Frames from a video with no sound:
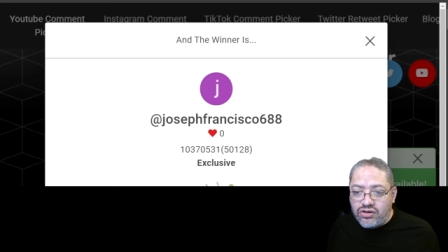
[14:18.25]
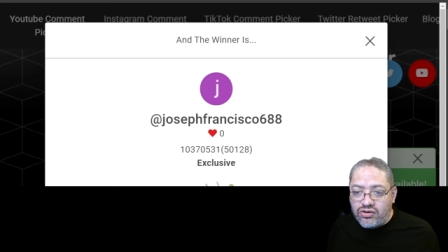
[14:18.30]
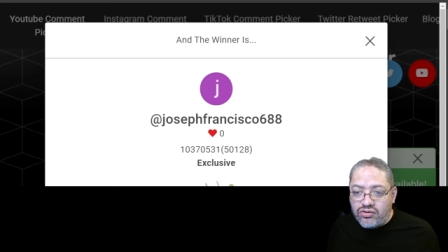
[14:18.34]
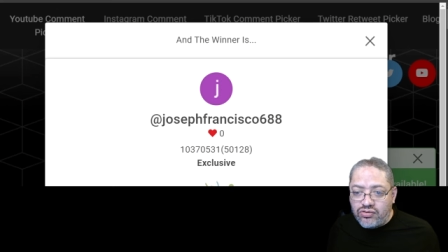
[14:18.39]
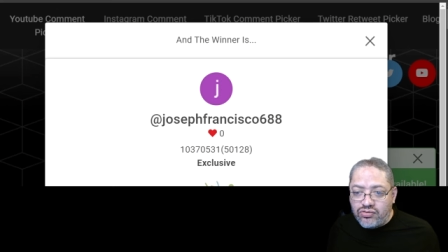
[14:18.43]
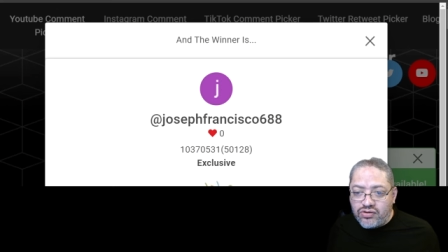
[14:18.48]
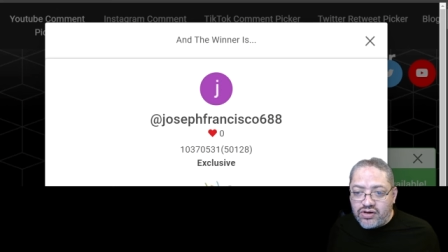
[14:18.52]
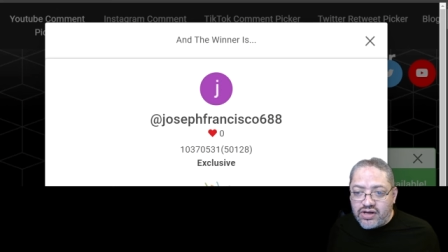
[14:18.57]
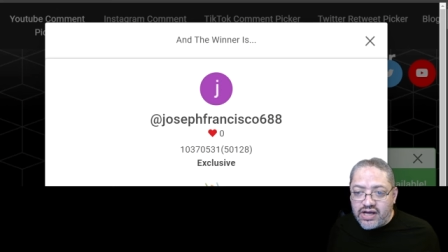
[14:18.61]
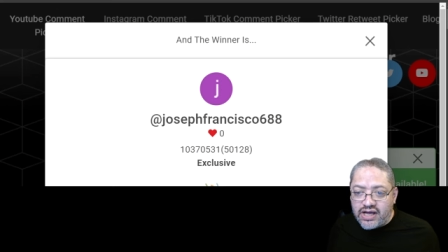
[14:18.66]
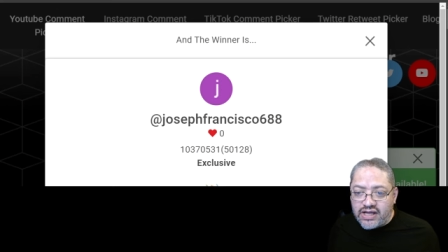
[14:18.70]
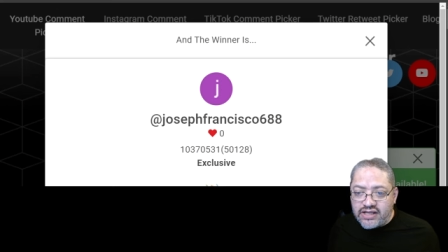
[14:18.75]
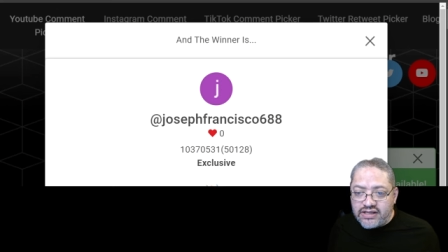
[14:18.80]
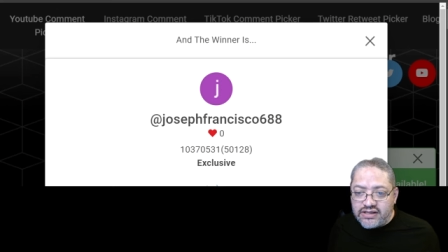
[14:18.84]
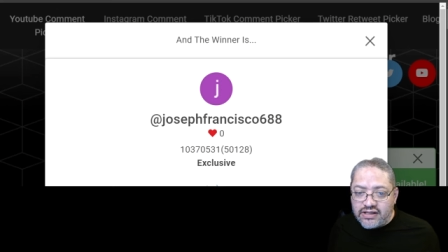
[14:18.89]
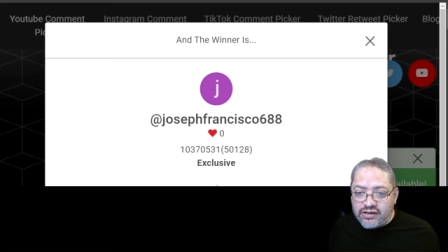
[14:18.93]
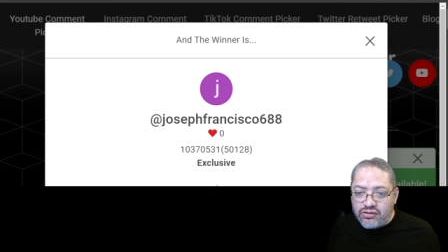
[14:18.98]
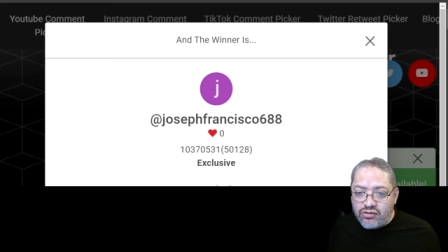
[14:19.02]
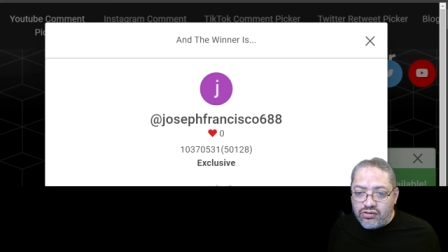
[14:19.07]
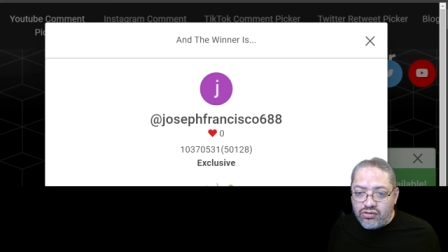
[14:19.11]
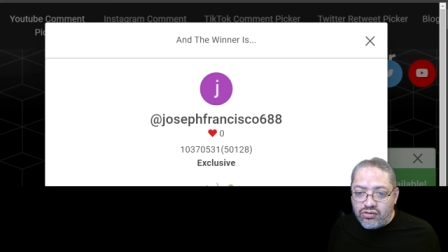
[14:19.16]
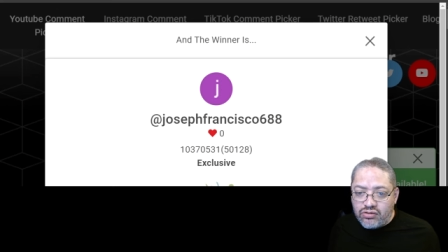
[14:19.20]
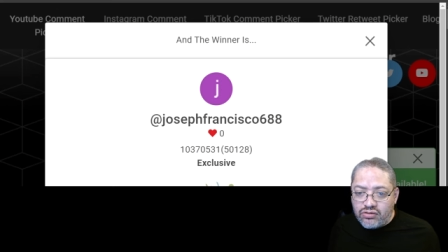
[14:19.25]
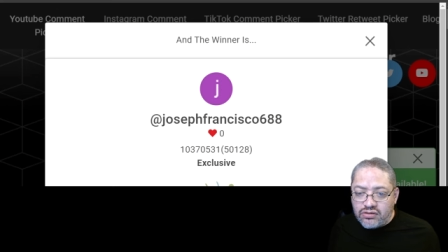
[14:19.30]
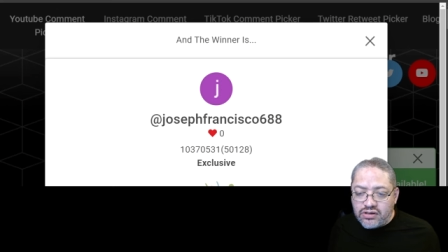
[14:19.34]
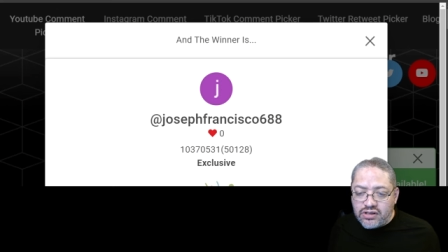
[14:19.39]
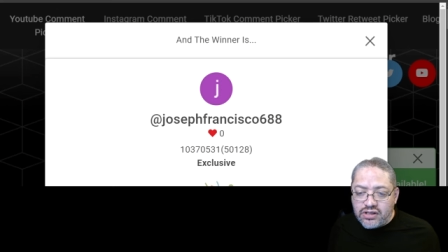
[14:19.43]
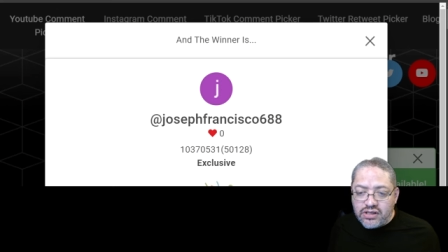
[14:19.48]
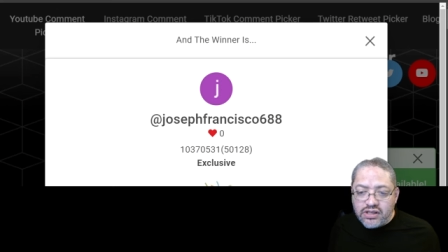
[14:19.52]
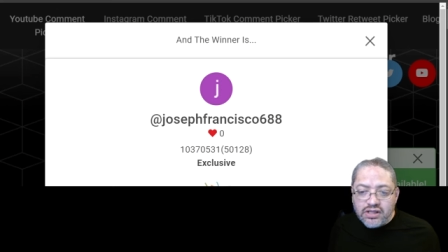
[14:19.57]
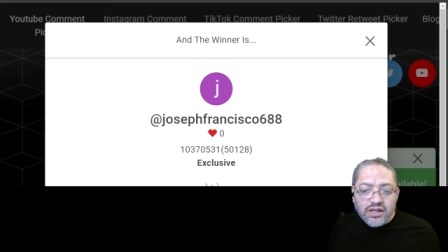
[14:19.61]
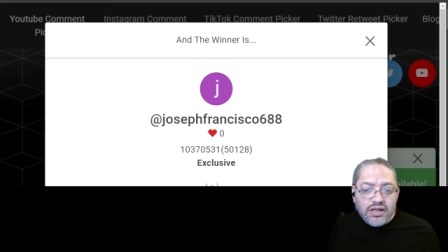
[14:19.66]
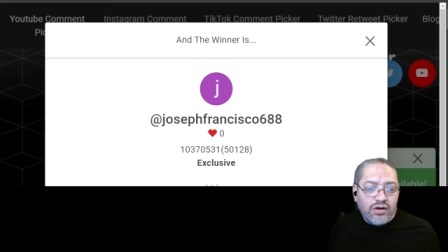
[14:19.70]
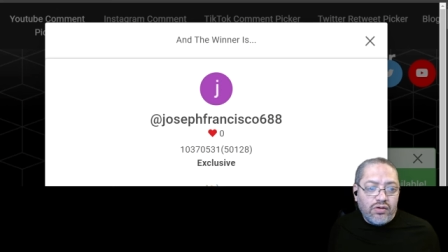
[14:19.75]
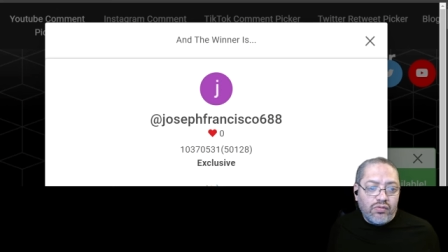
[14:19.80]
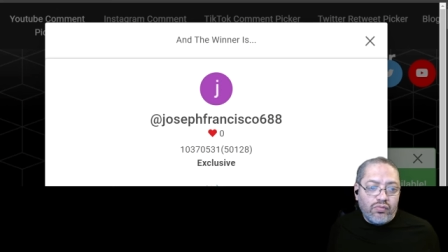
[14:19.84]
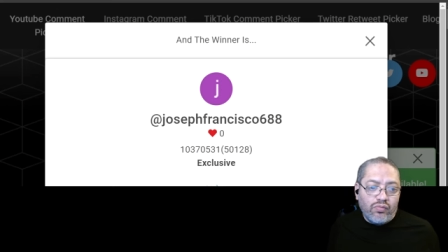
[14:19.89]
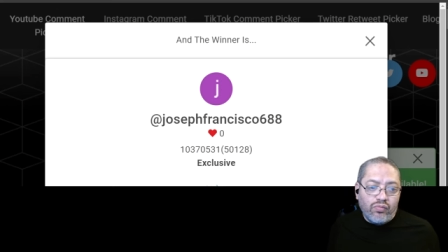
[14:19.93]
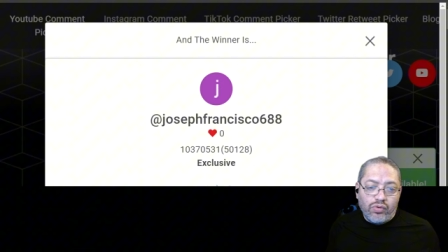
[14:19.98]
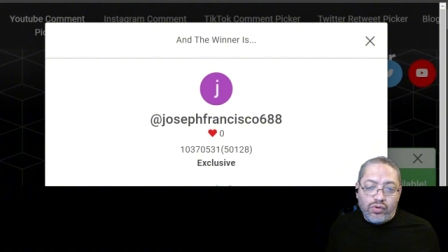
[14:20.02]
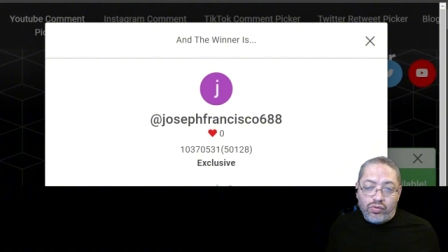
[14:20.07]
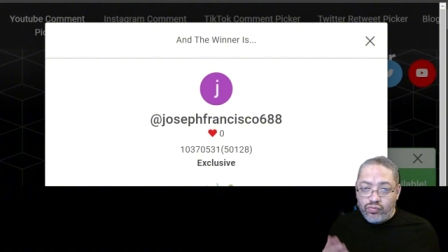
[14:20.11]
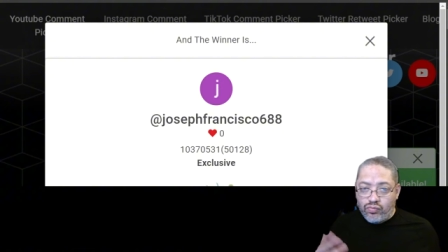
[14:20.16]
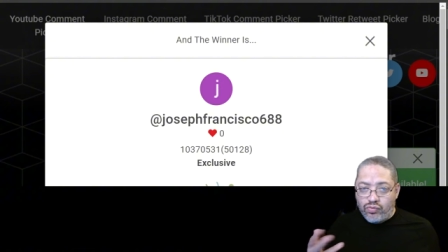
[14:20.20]
You got the gold.
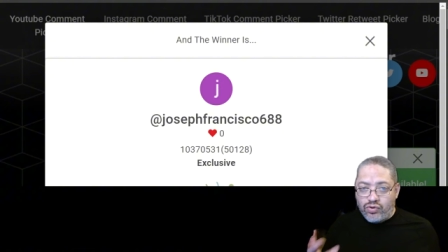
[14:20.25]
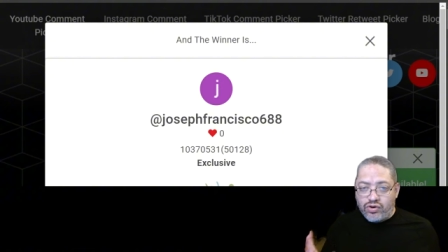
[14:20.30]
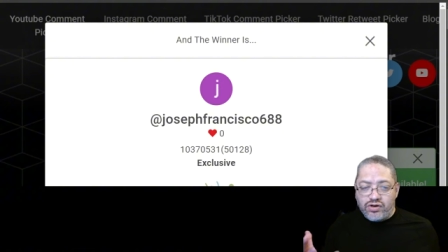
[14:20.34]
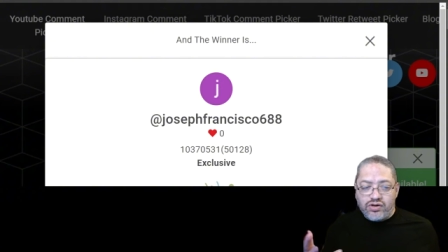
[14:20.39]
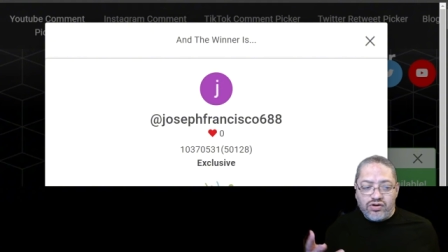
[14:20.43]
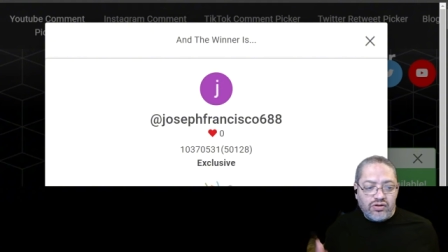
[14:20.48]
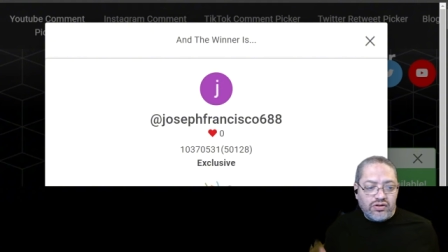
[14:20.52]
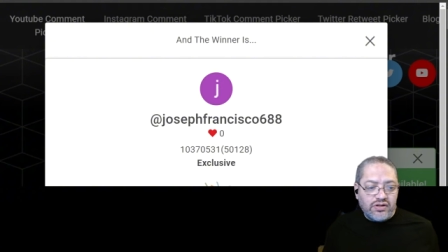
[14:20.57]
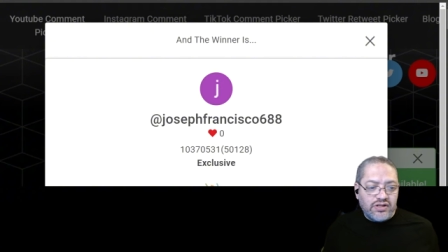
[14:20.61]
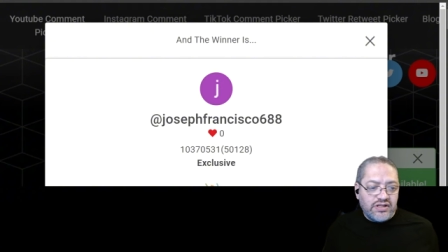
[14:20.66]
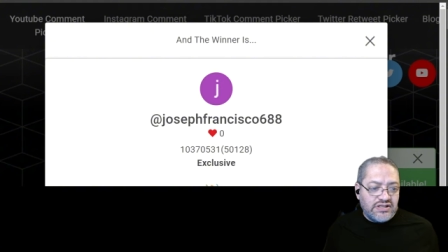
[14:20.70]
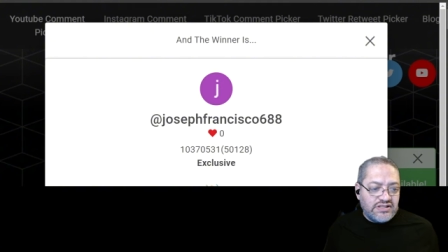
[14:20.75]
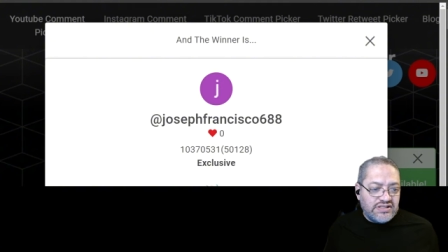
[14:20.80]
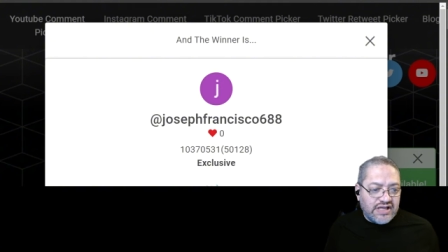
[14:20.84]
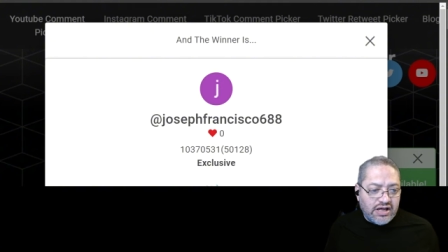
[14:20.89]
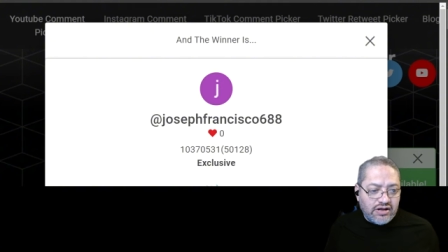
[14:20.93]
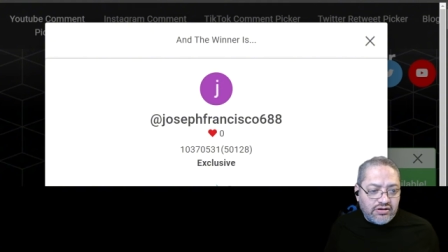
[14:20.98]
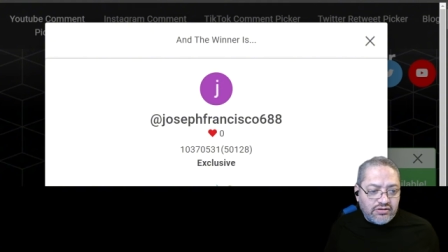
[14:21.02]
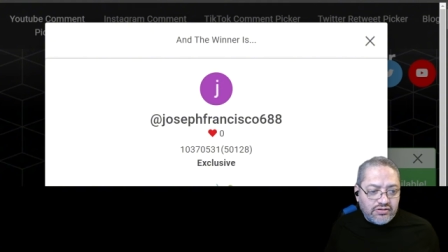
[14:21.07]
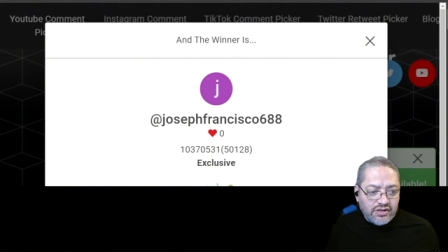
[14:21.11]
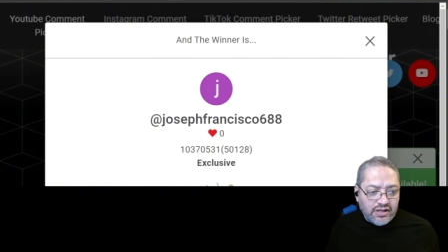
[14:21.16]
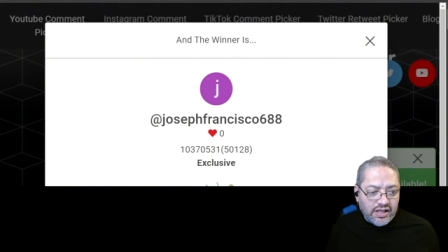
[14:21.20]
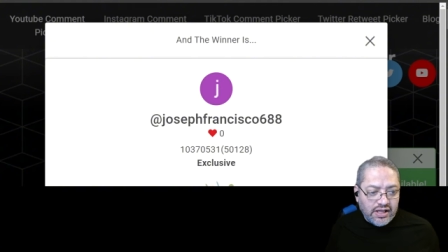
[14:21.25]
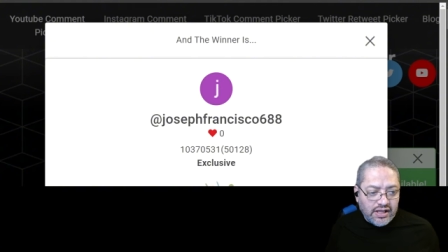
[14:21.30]
We'll work all this out,